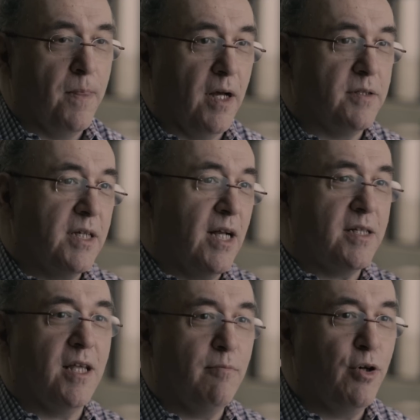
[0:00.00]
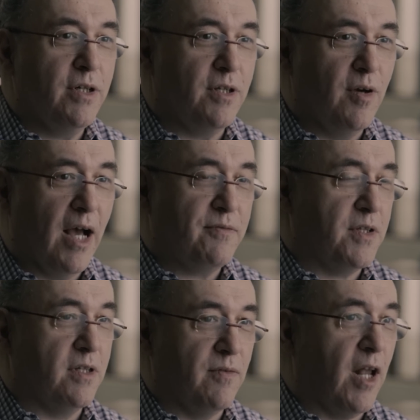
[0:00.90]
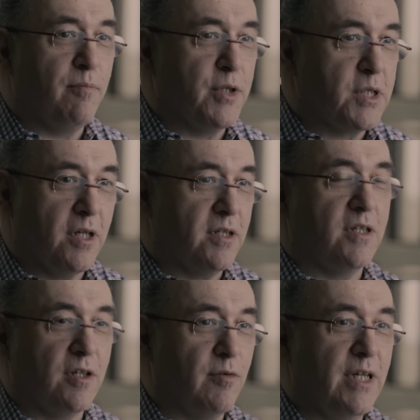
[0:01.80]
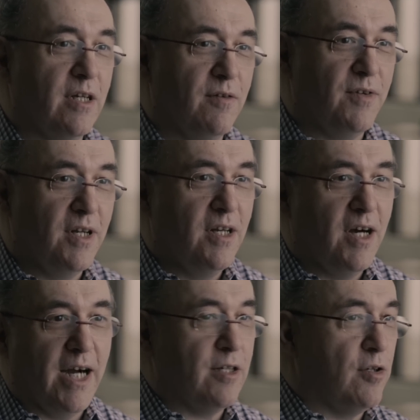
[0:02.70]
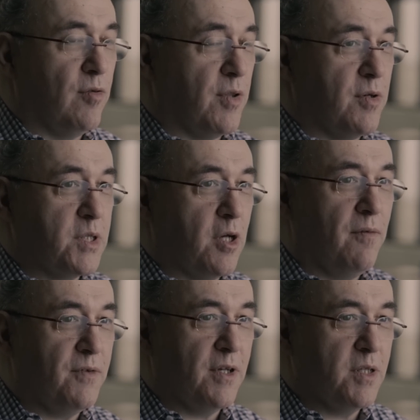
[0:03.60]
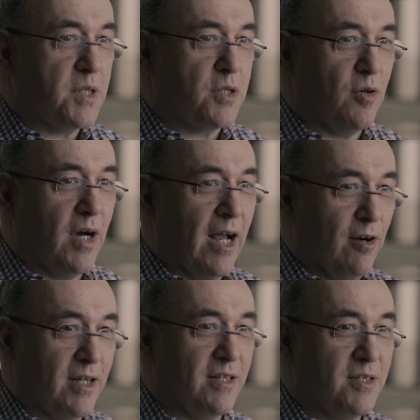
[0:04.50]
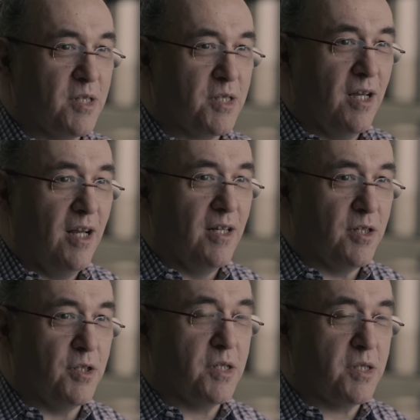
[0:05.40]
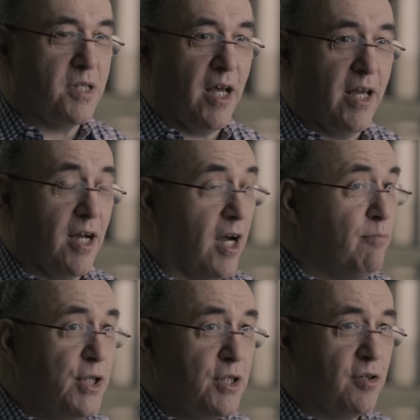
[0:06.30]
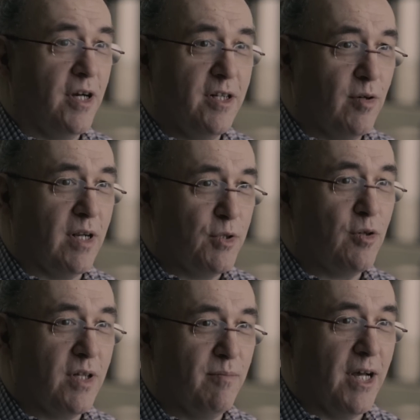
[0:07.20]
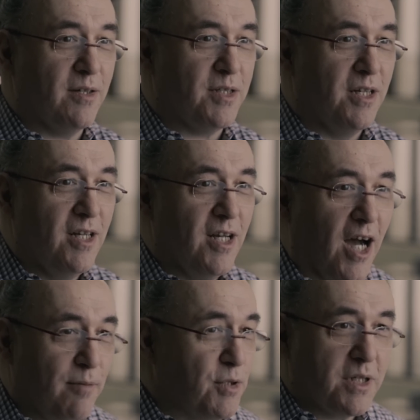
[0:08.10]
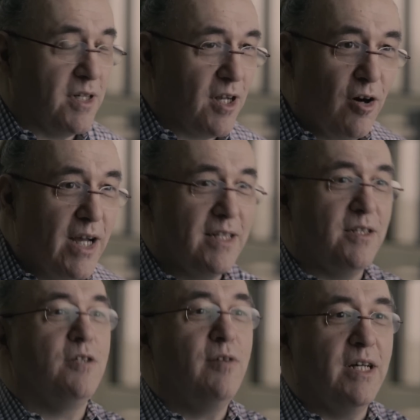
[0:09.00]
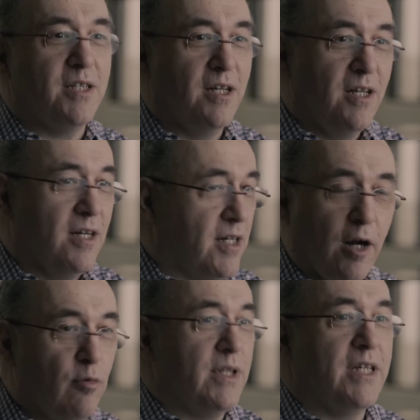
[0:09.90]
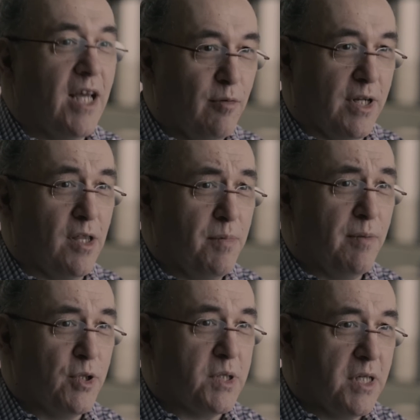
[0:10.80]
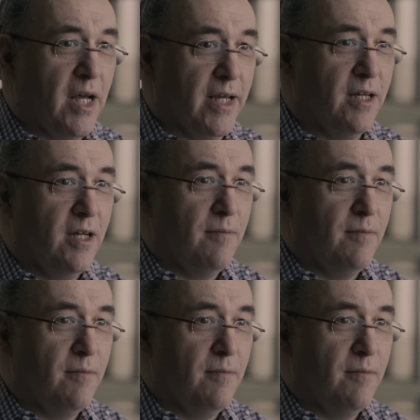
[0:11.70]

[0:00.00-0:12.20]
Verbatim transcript: And to get to that point, you have to develop a certain degree of, I don't know whether it's confidence or arrogance, to just say, I'm pretty sure I know what I'm talking about. I'm just going to go ahead and do it. I don't really care what other people say.